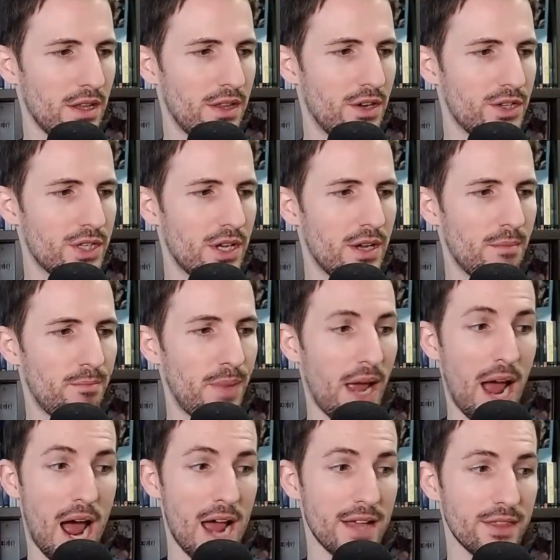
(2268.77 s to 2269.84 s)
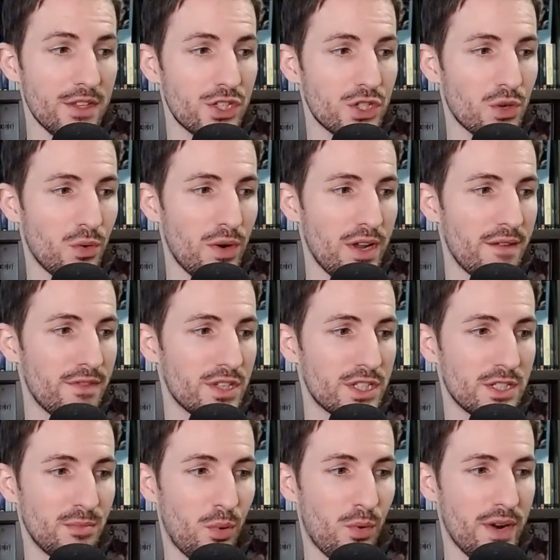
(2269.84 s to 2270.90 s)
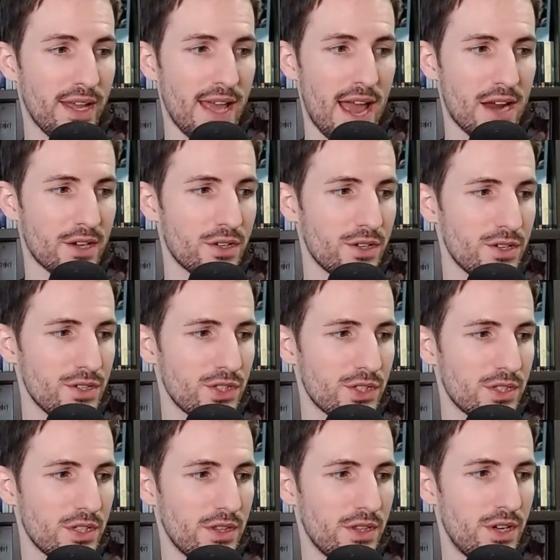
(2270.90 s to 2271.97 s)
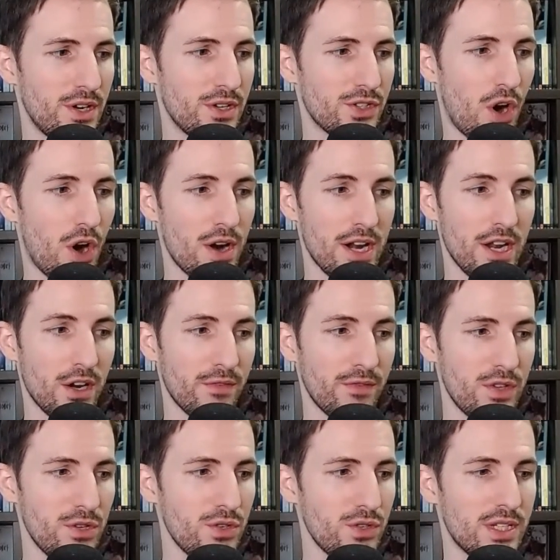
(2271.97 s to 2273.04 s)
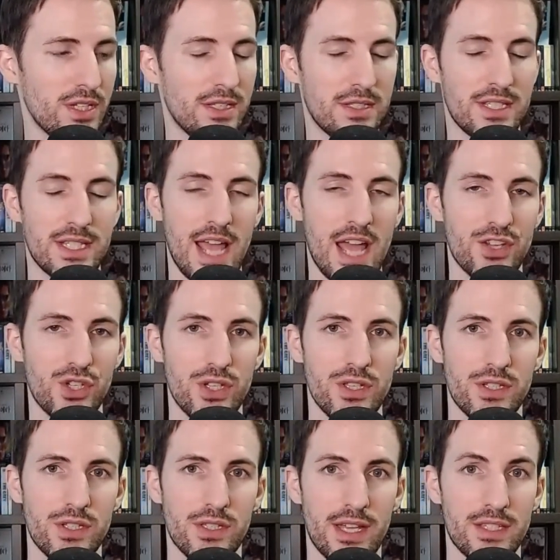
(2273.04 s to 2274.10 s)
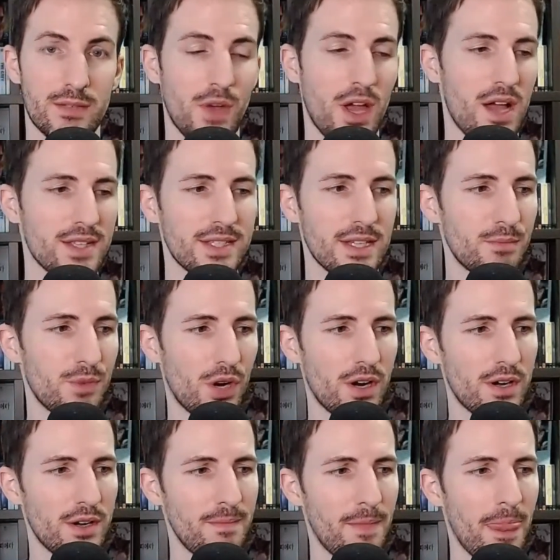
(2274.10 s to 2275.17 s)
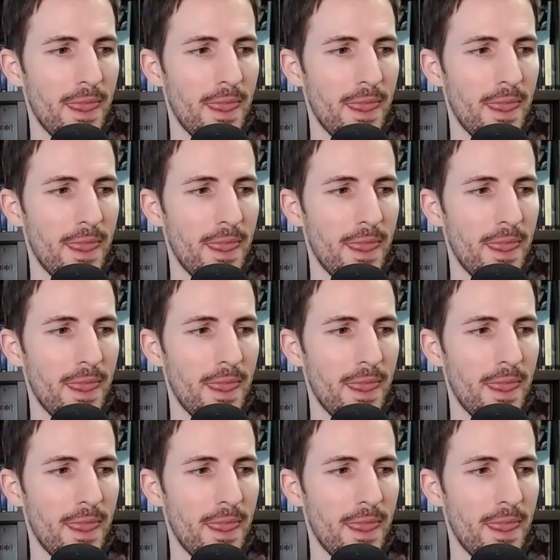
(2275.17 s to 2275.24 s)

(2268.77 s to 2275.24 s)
there's a behind the story of the supporting actors. There's art interviews and sketches, like some concept art.